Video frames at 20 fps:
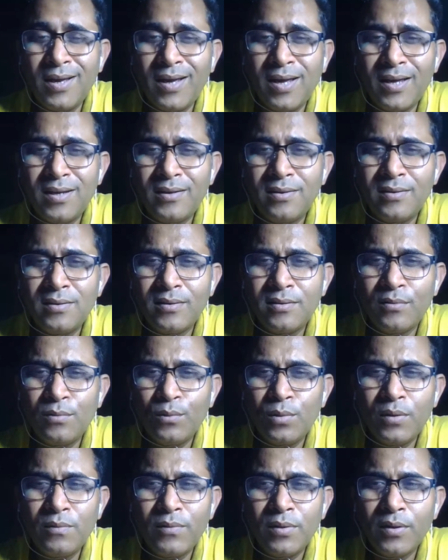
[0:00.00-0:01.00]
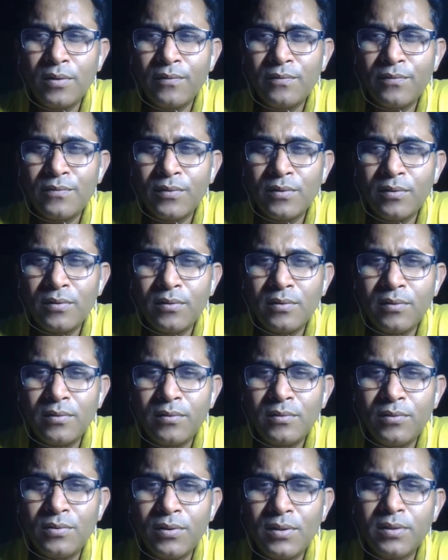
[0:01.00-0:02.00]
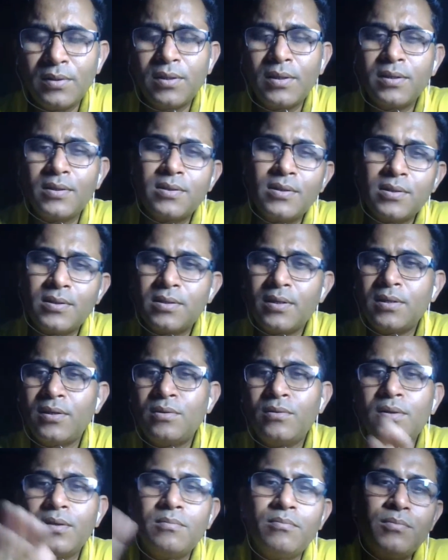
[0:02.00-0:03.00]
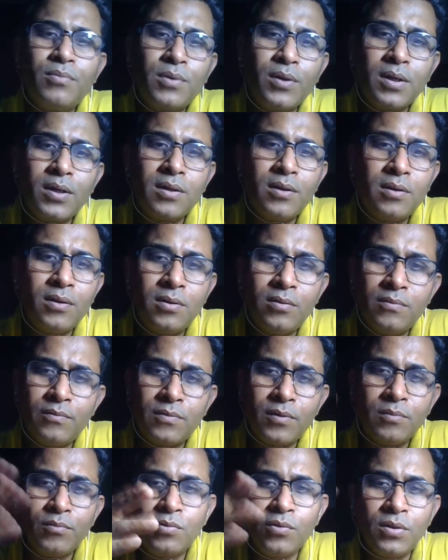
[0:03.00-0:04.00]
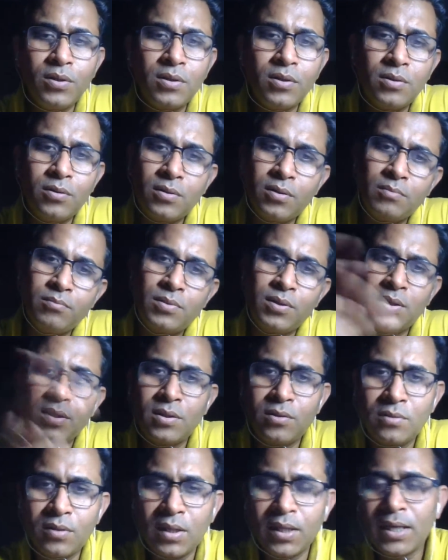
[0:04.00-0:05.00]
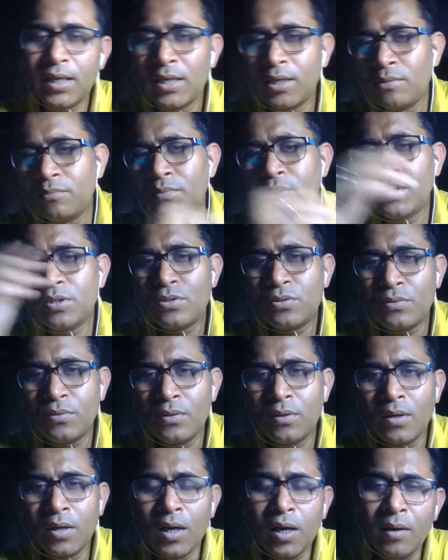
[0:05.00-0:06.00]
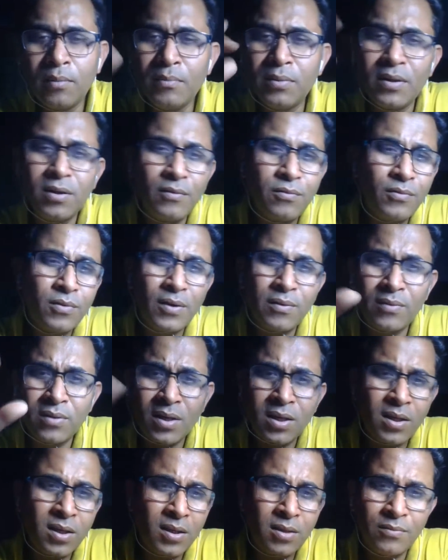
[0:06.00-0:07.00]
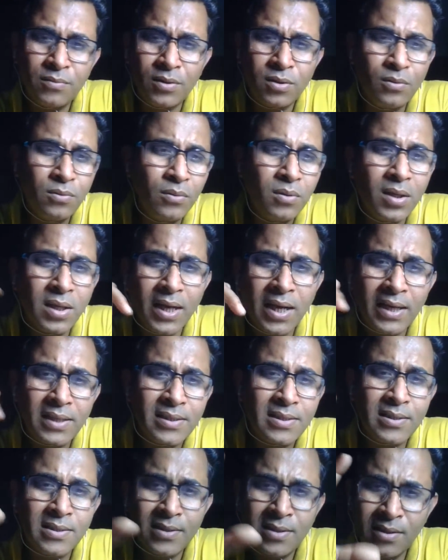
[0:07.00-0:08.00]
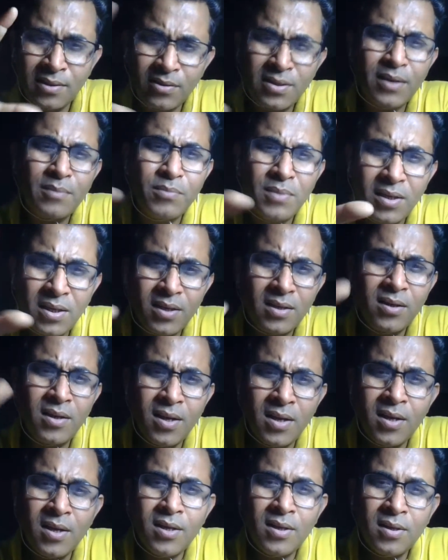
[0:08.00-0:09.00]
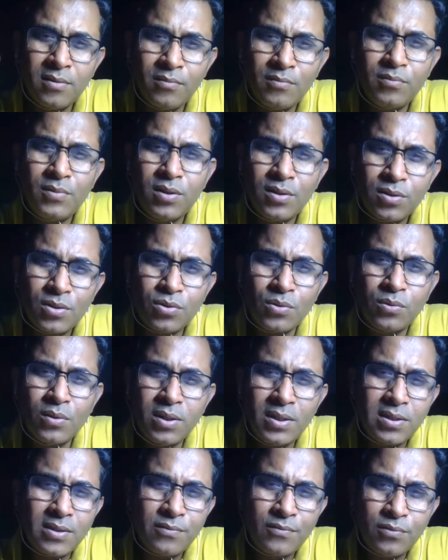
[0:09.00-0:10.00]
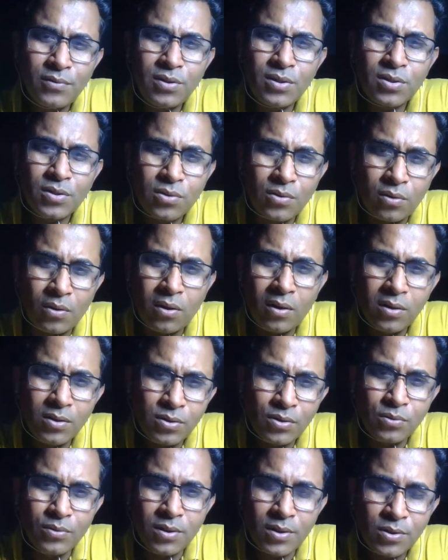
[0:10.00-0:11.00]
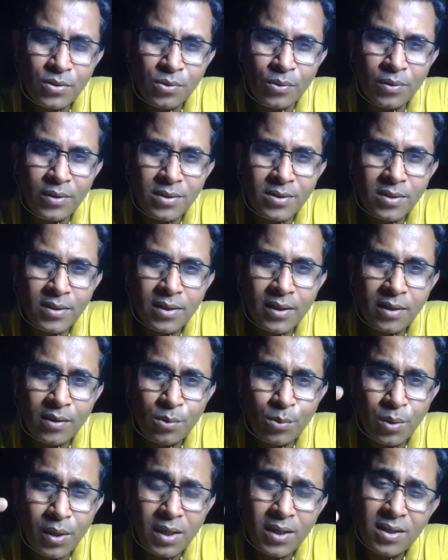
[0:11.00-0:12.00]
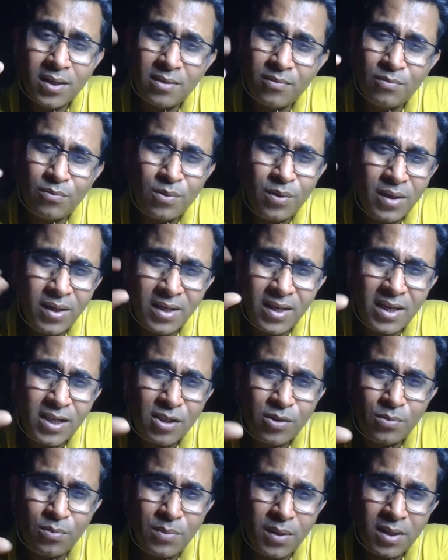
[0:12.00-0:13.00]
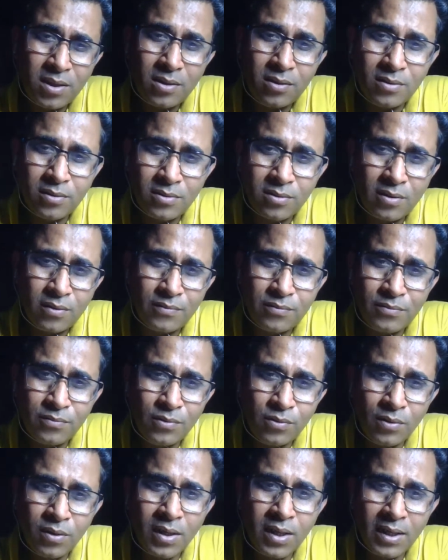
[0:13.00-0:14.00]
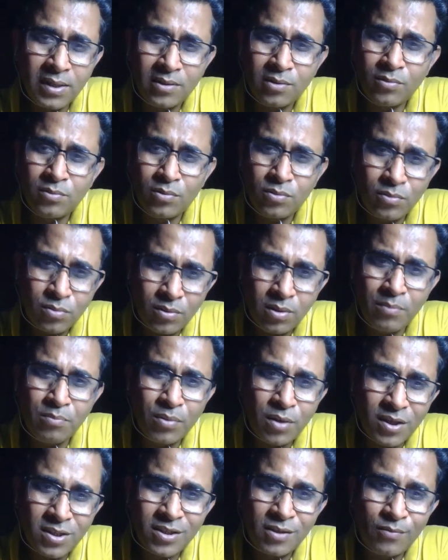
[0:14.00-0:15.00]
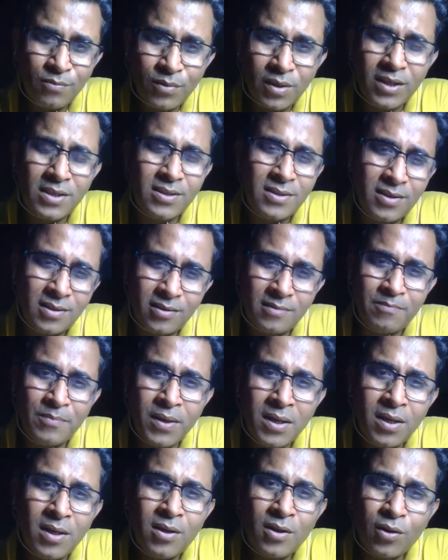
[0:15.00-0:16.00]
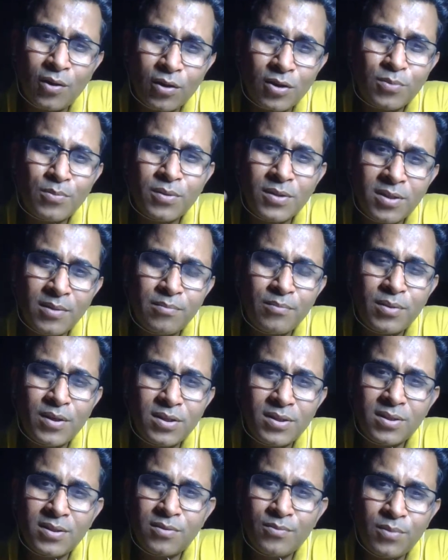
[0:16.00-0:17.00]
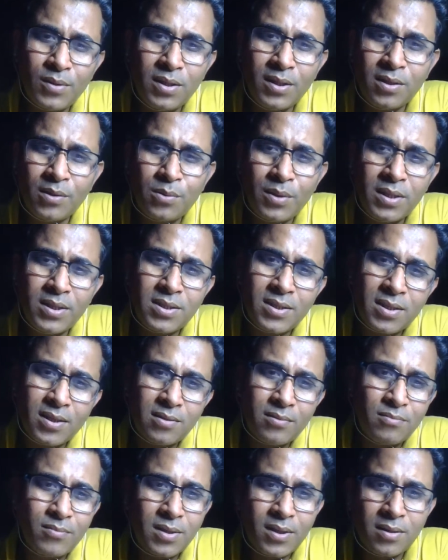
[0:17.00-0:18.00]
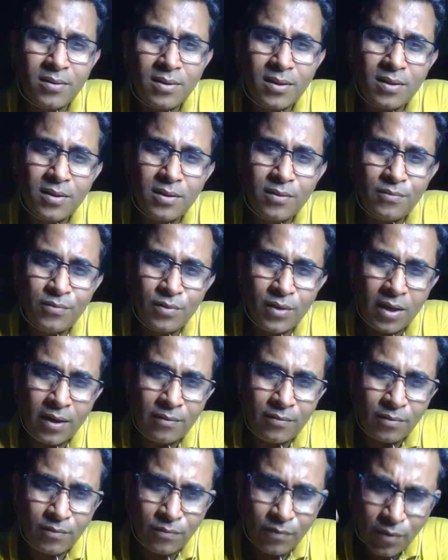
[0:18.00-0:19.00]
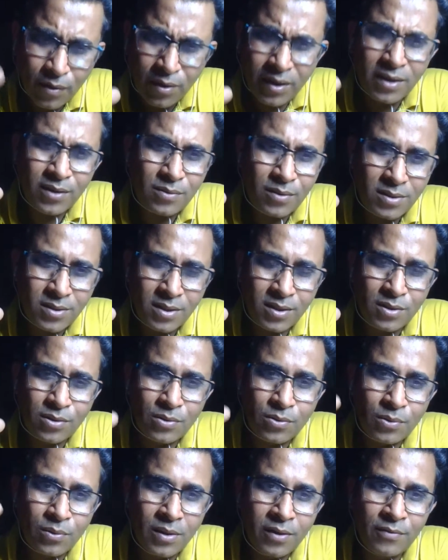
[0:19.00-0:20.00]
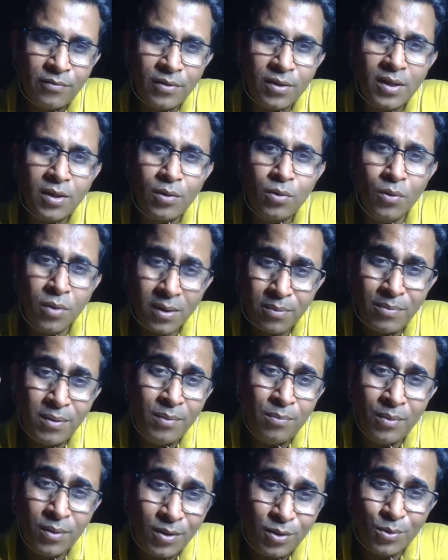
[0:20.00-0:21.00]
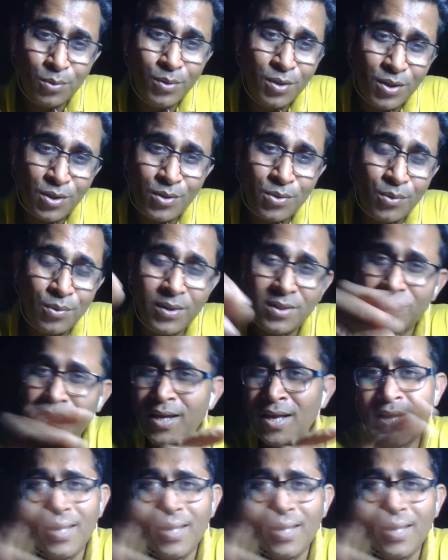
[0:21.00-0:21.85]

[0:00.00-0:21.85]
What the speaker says: And one way of doing things is that you can bring from Twitter, you can bring it to the landing page to your hub. And if you have connected with Google AdSense, it can be the stories. If you just scroll through the stories, it can create a very nice methods of Google Ad. Impression wise, the cost per impressions will increase. And if you have a very interesting story, if you can hook people through the stories,